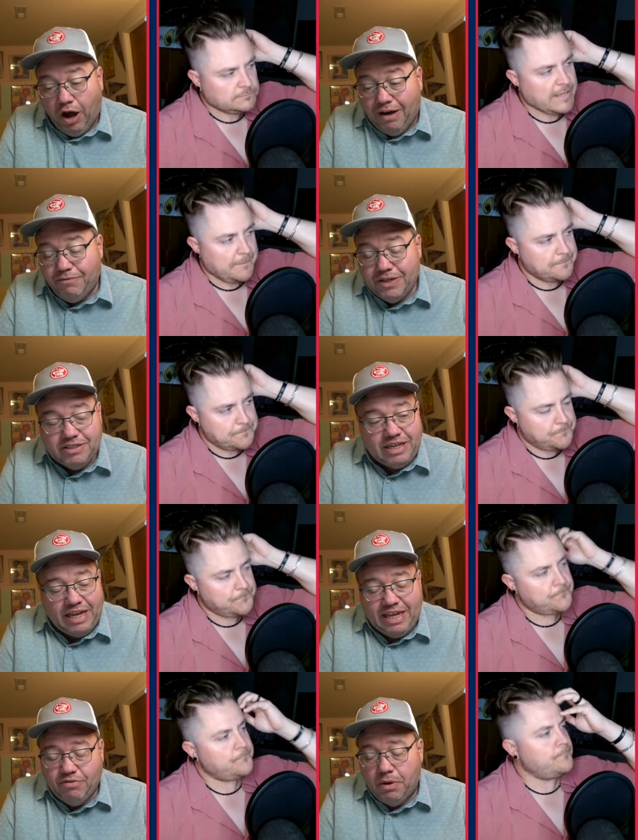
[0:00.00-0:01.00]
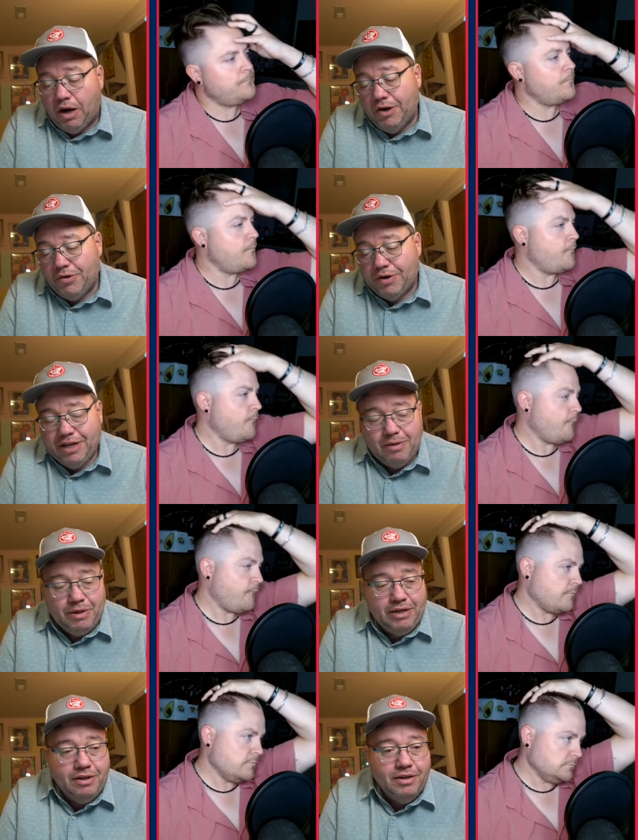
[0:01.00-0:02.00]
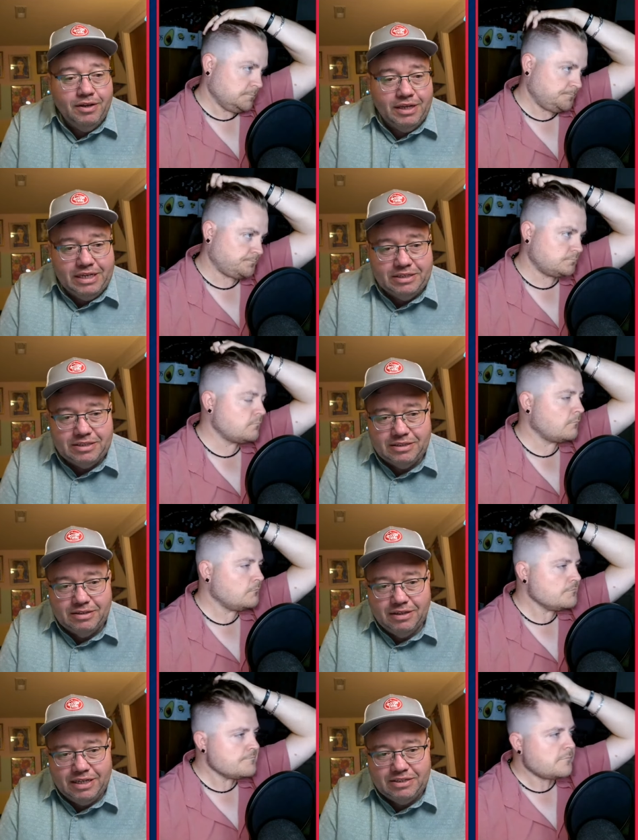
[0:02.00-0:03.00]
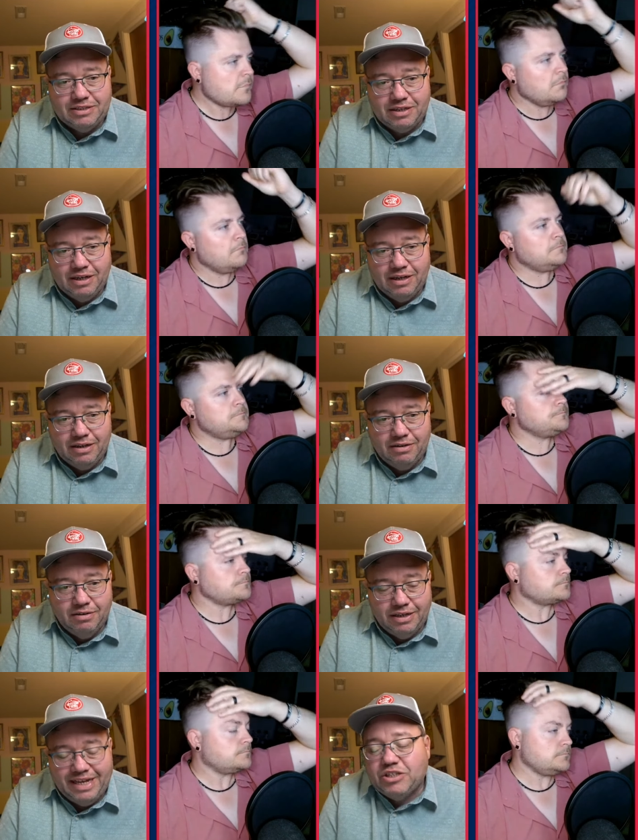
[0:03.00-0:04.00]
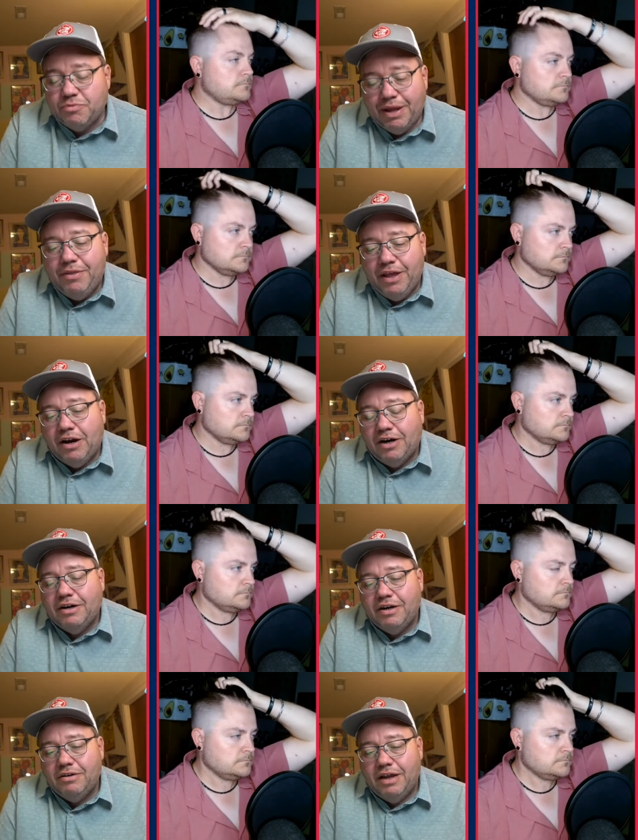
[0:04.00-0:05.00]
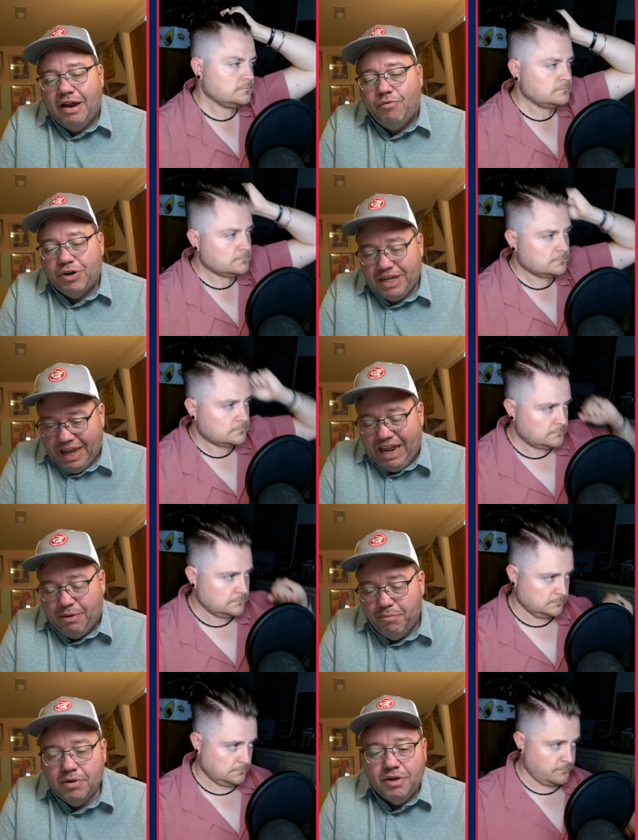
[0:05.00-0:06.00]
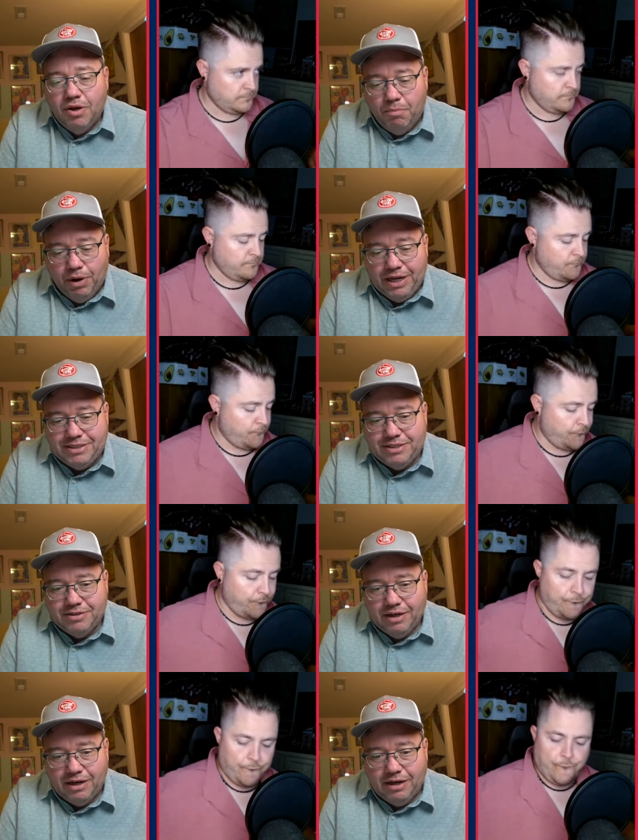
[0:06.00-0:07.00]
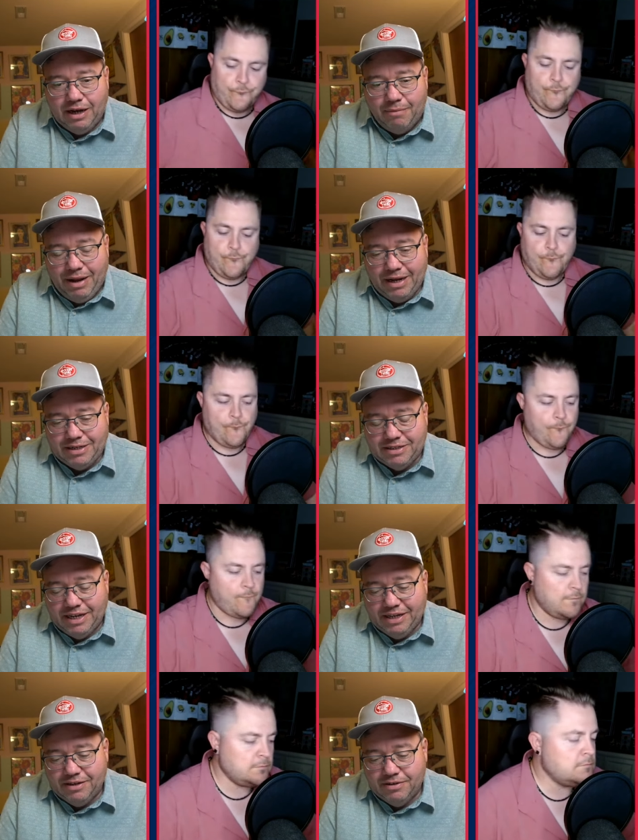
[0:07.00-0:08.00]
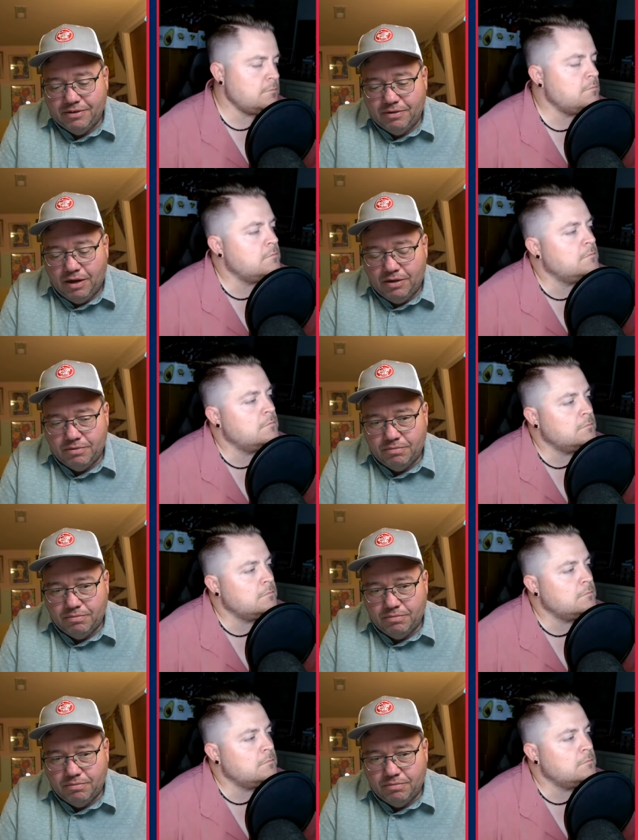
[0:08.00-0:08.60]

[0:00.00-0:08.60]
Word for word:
Speaker 1: Offense, yep. I give him one hundred. I mean, he's he's the he hasn't been there every game, but uh, I'm not going to take uh,